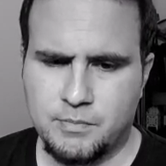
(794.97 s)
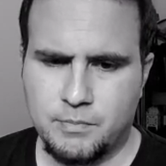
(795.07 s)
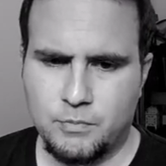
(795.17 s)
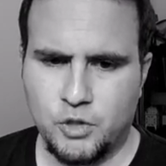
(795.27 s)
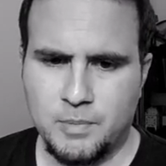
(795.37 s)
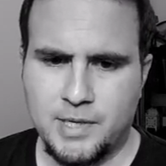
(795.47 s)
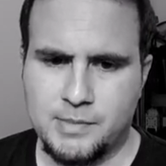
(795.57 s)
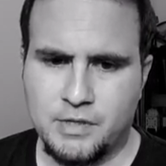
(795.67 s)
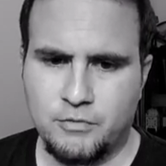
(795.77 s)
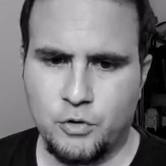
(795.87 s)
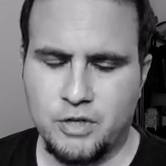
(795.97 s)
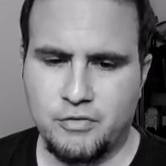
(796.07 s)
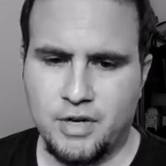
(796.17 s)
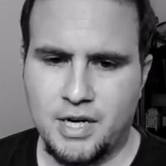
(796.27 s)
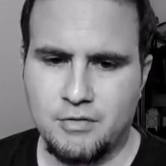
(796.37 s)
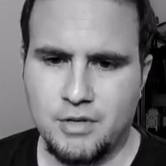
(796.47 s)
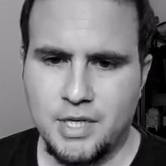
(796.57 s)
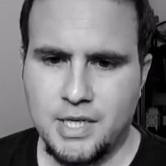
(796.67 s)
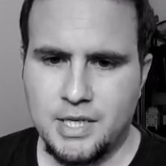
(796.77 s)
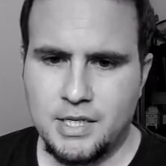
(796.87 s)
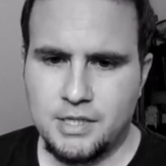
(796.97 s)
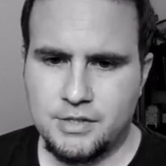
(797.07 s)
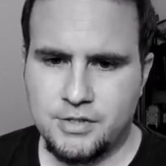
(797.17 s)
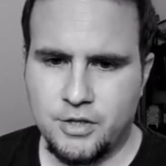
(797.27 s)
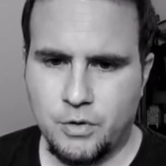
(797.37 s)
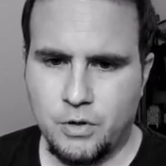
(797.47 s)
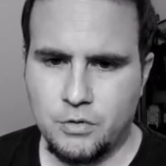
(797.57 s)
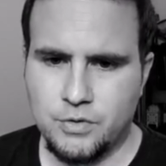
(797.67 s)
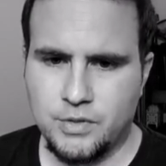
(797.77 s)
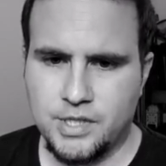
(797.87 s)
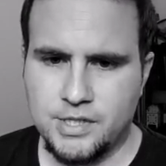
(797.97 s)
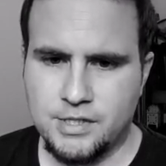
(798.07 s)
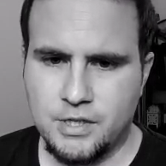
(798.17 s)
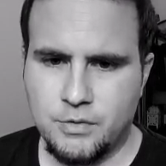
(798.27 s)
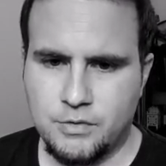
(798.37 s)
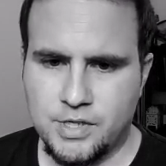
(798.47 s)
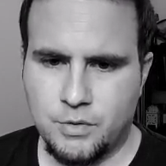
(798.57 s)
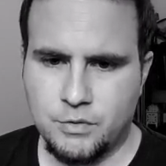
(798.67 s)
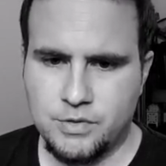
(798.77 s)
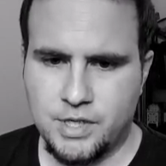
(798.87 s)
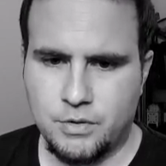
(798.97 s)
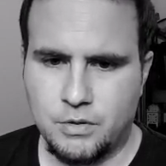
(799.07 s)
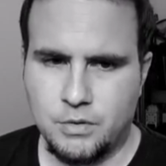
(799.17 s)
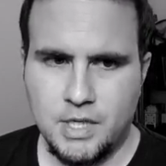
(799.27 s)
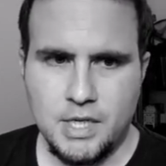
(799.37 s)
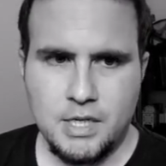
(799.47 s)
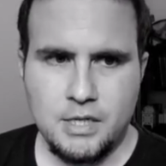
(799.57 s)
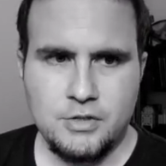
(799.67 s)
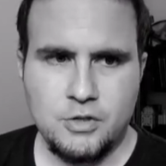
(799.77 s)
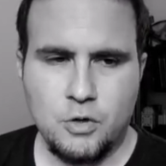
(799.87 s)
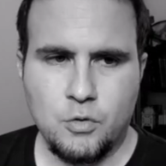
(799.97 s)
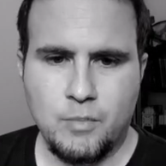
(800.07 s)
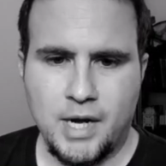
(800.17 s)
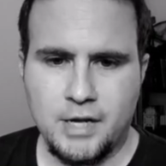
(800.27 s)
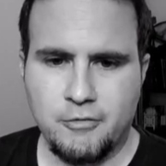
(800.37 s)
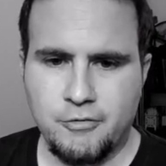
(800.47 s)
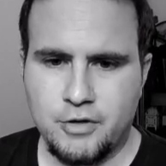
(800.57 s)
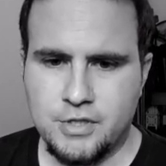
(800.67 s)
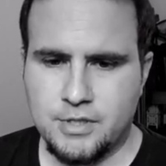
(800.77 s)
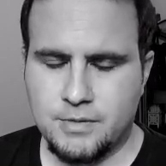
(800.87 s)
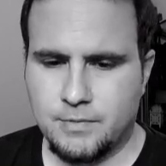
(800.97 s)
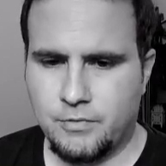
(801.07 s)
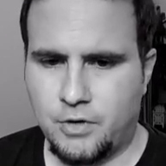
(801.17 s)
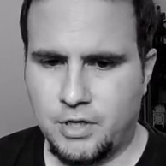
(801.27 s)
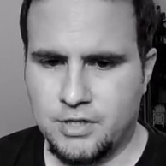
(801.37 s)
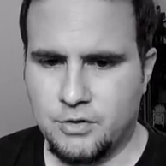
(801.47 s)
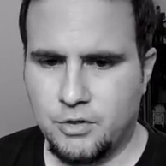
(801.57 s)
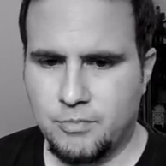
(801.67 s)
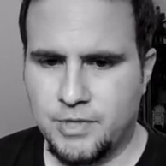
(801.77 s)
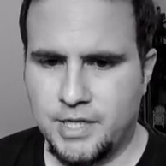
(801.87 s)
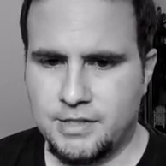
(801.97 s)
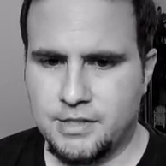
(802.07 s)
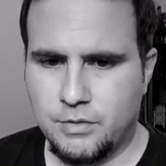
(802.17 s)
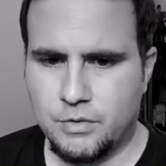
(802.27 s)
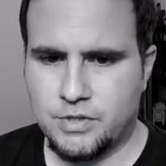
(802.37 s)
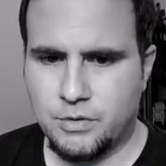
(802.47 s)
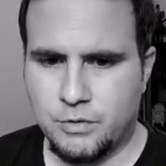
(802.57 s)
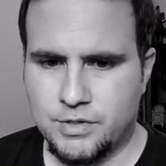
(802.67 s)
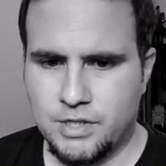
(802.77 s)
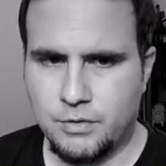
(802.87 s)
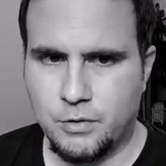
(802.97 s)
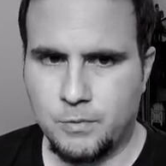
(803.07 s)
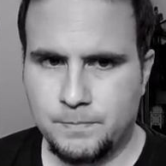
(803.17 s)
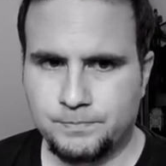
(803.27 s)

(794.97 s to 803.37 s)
multiplies by 45, 0, so this is 0, 0, 0. So my first rung is going to be at 0, 0, 0.